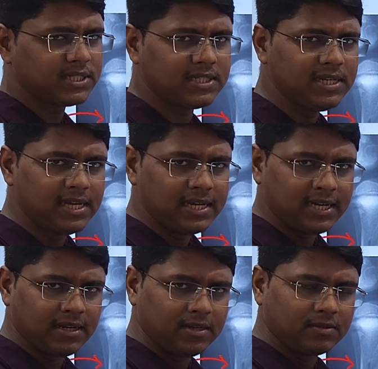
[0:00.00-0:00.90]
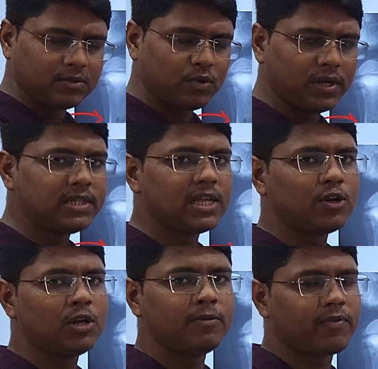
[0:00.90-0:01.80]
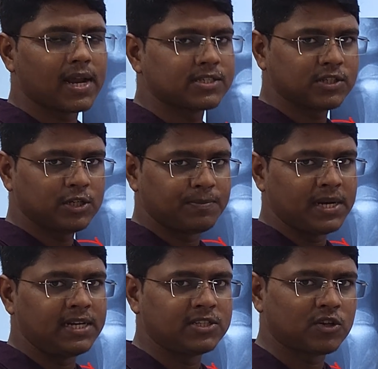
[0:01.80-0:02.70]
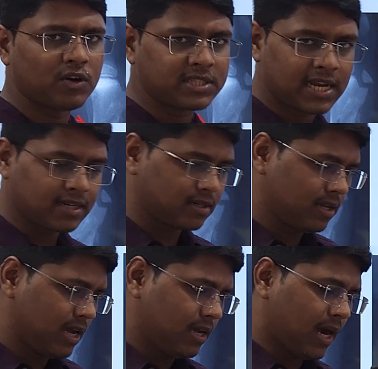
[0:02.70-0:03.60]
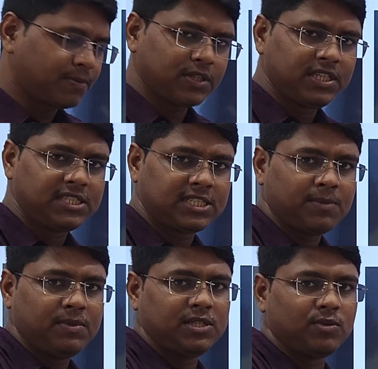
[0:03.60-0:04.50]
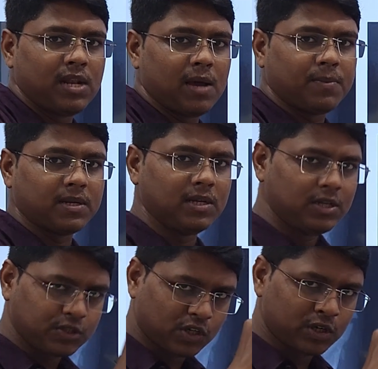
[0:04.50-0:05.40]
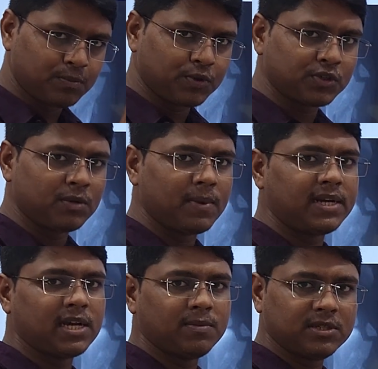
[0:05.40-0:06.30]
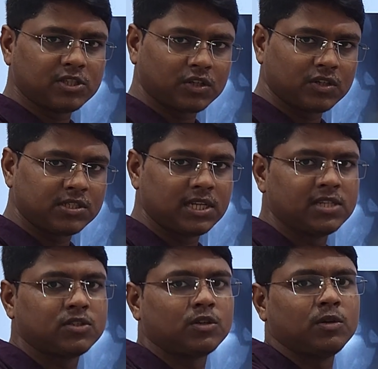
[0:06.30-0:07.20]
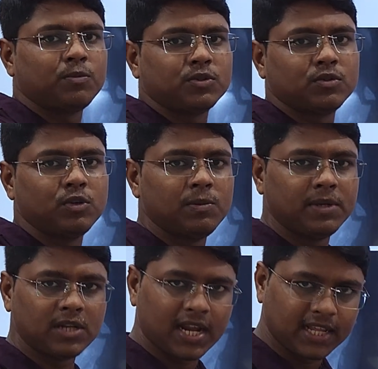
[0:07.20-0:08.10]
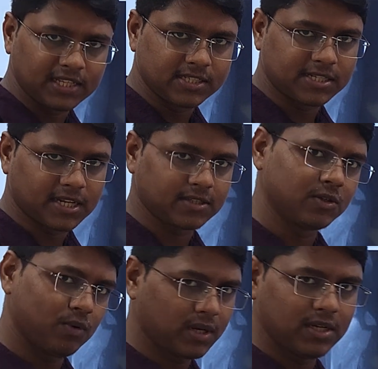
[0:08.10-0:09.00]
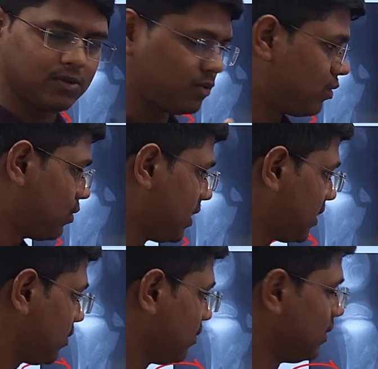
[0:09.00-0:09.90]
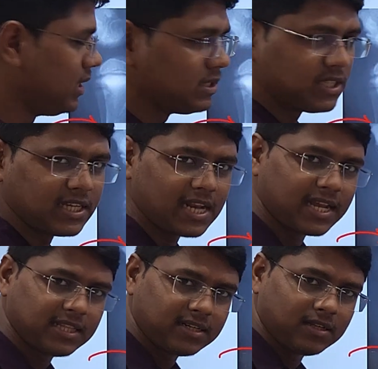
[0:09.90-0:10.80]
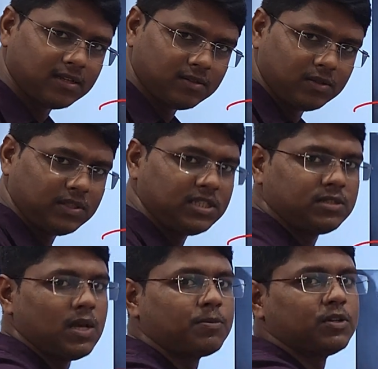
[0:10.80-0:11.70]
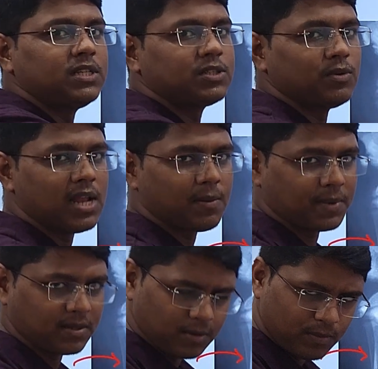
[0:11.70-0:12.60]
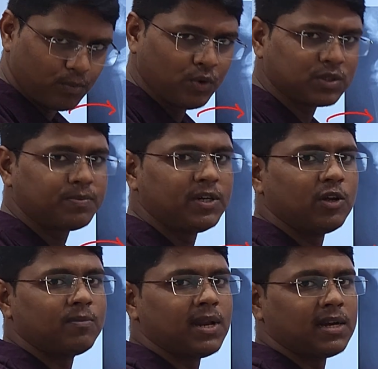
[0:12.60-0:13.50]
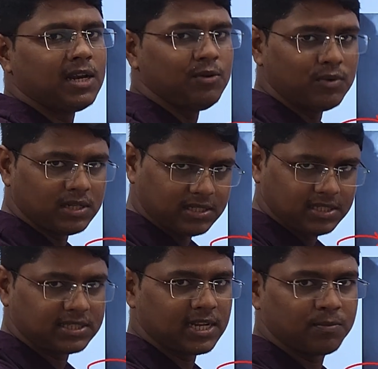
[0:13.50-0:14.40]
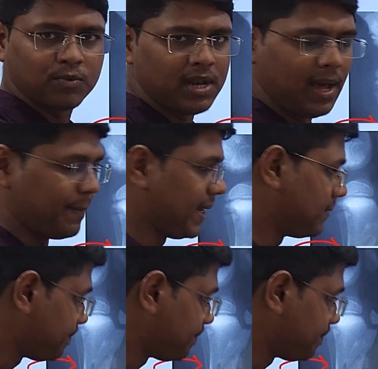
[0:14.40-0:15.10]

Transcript: see, when there will be fracture repair, it is not that after this step this will happen. Certain portion might have in certain stage, certain portion will be in another stage. Okay, you don't need to think like that, this after this will happen. Most predominantly this step will happen.